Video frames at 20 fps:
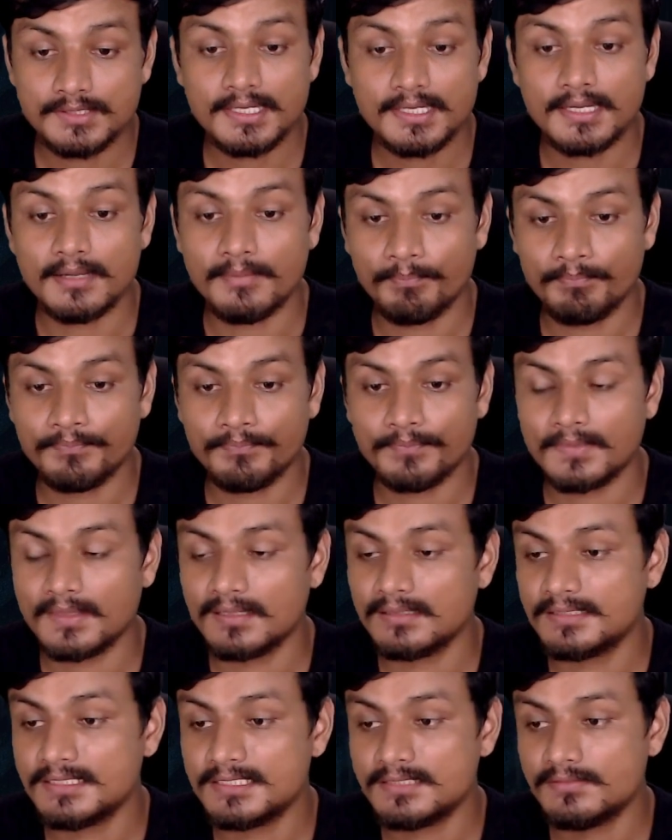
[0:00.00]
yeah,
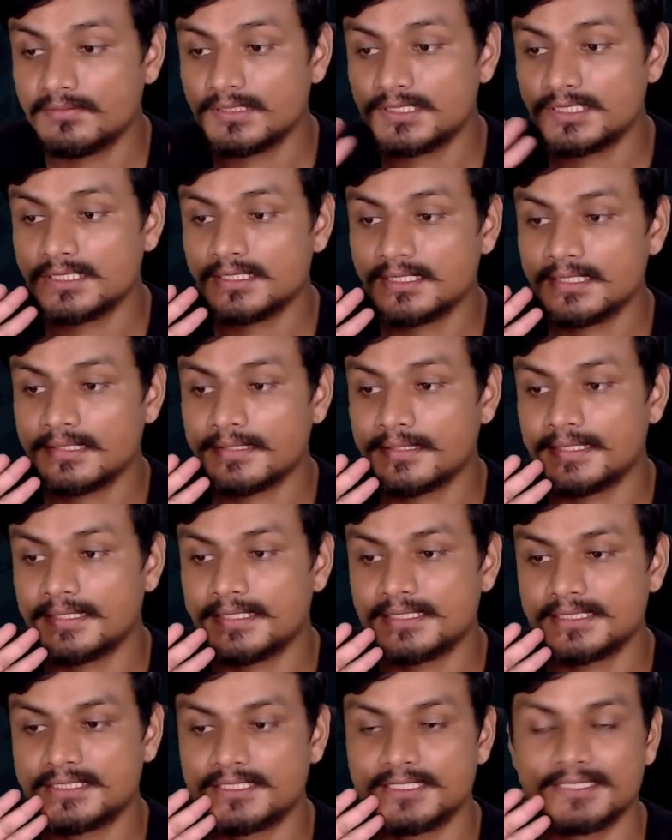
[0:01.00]
this feature
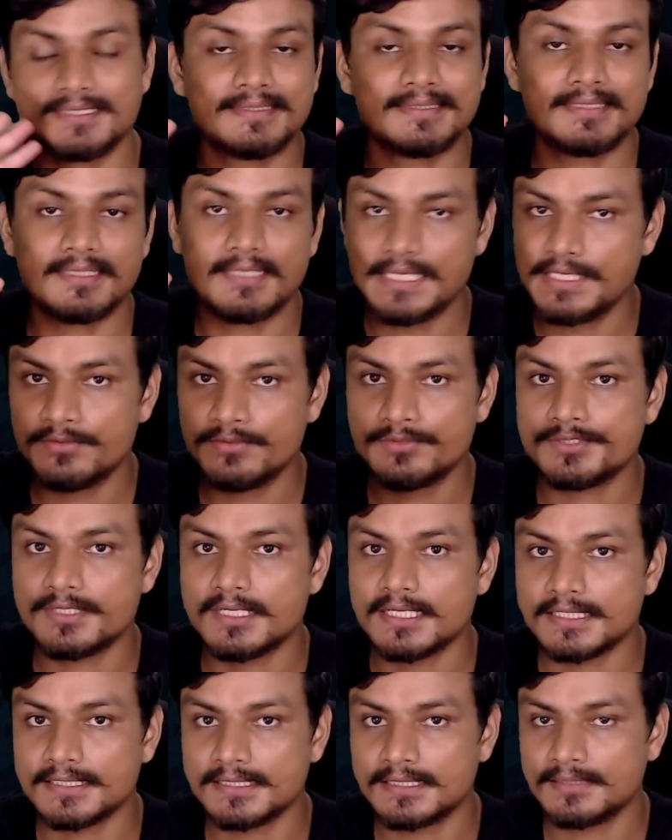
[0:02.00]
is just
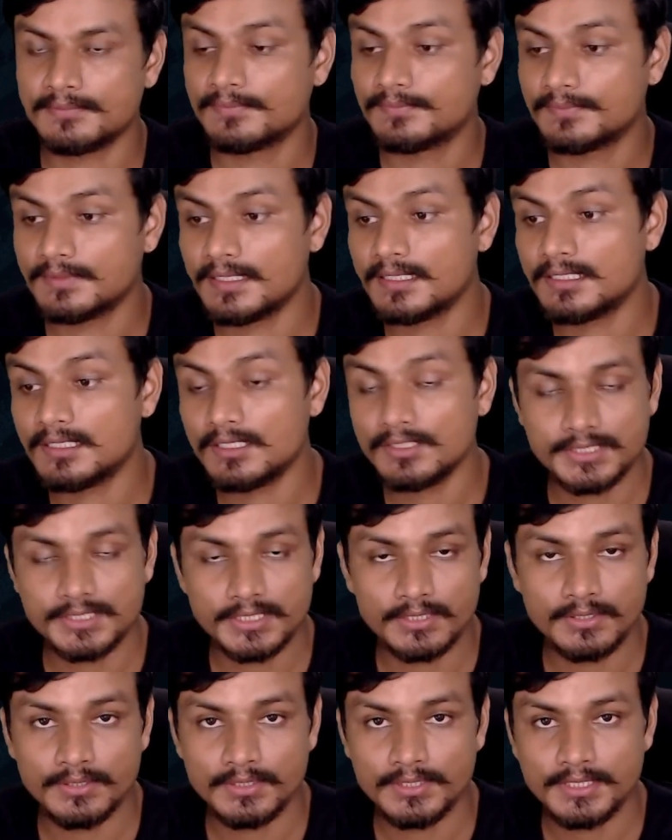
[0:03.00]
useless. It looks
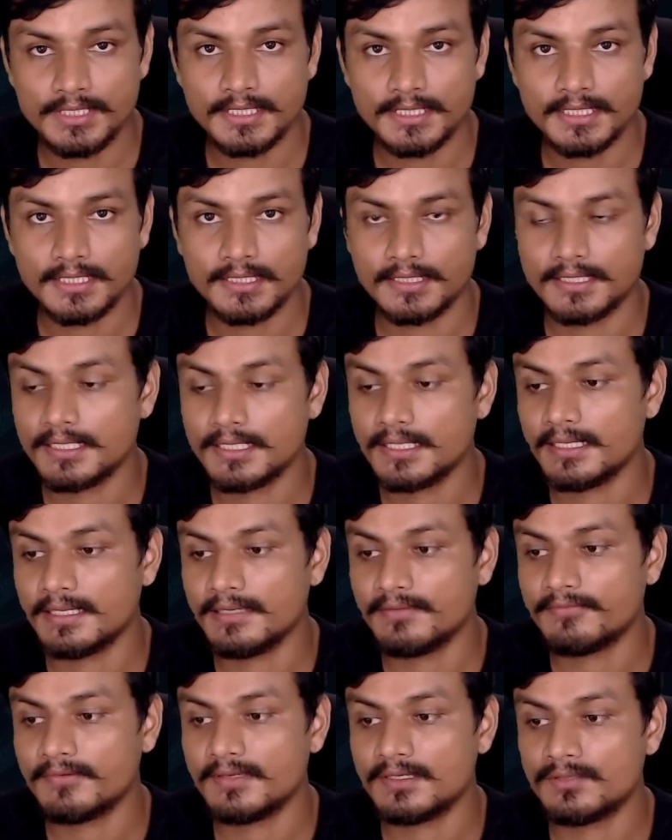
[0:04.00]
good. Okay,
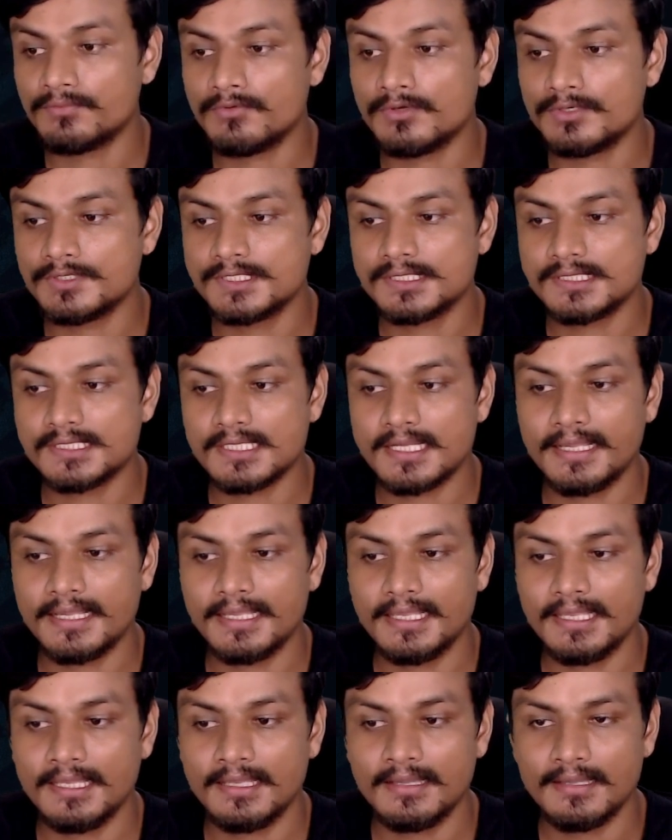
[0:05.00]
if it was
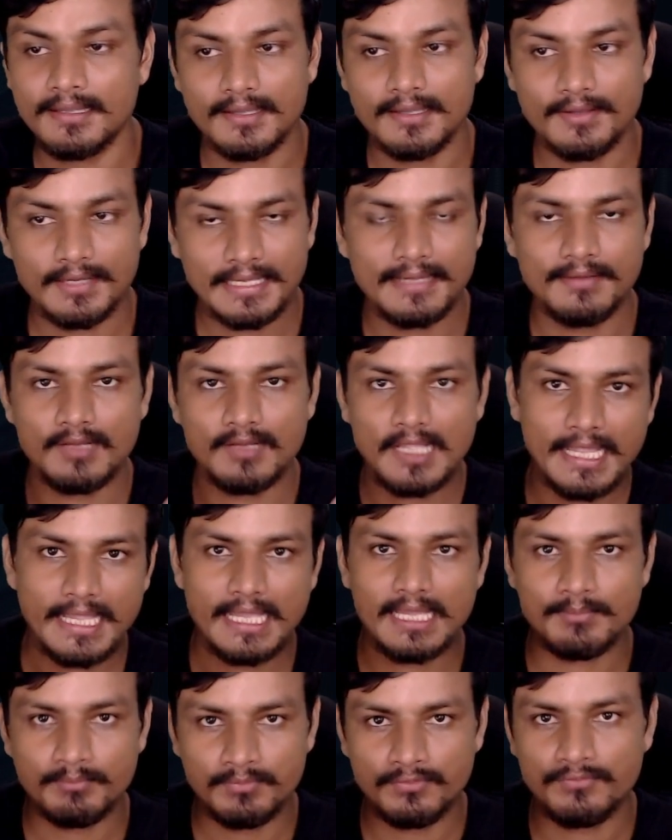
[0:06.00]
a
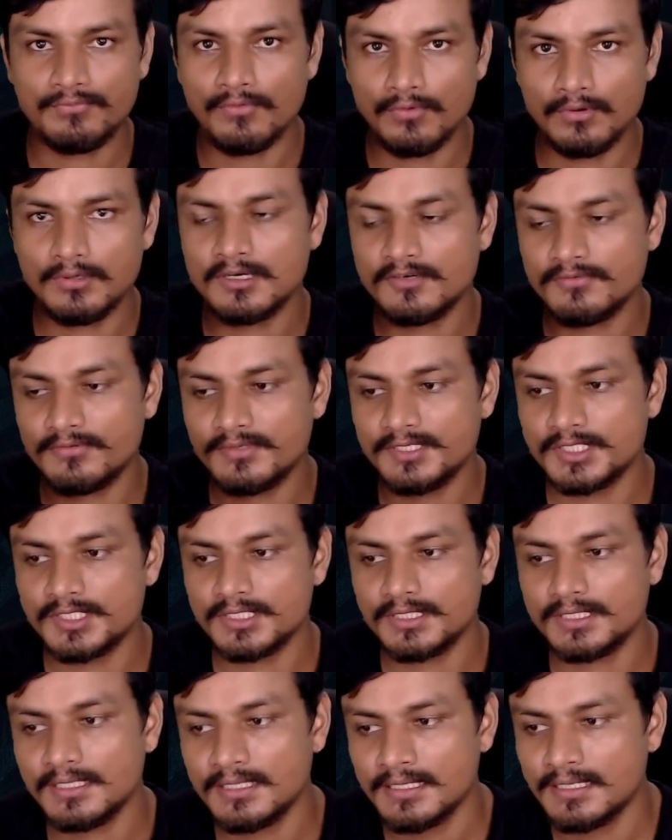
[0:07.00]
app folder
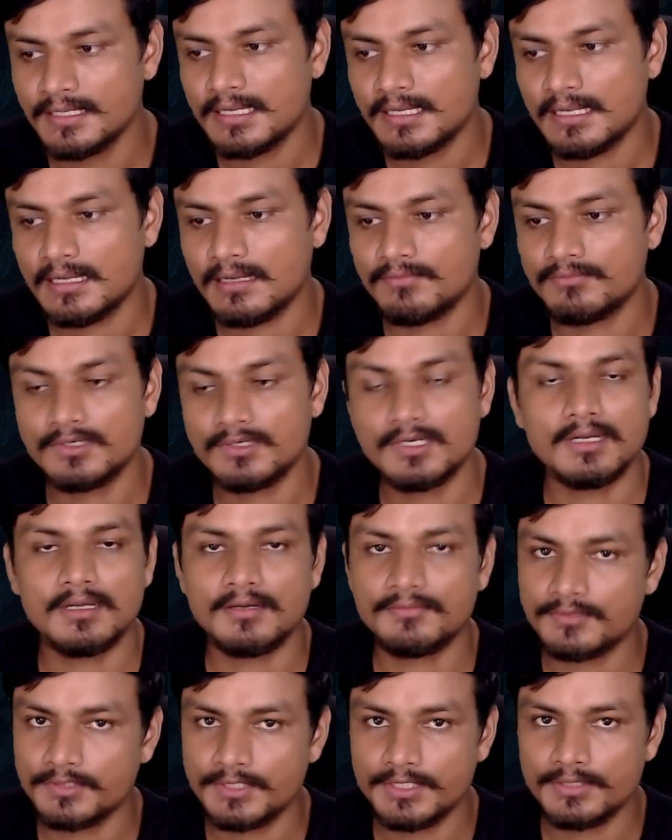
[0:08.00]
feature i would
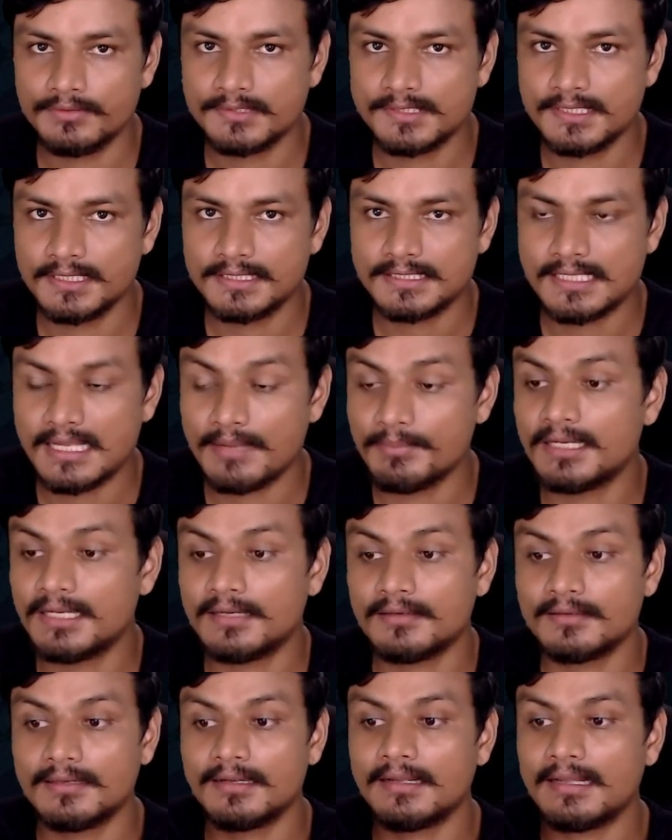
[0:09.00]
love to use this i
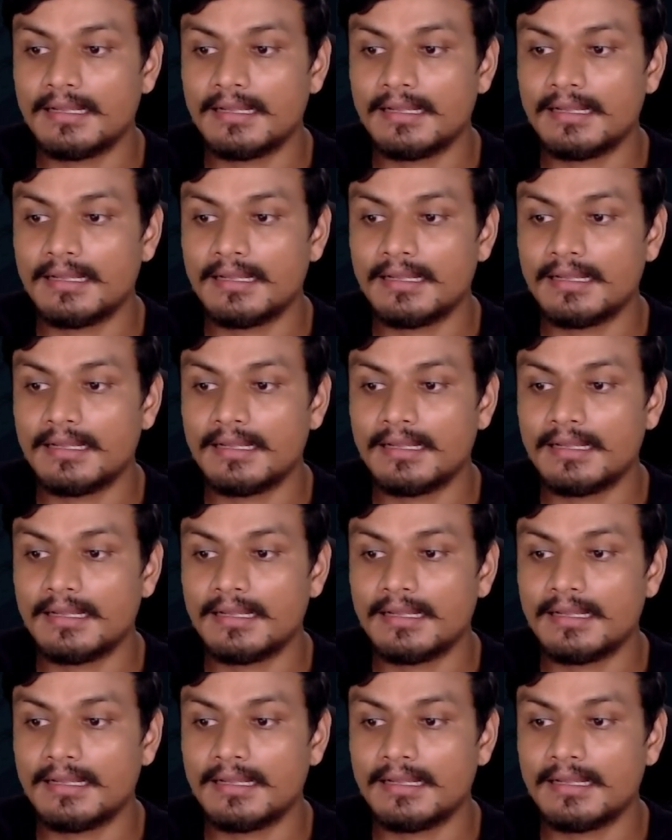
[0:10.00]
mean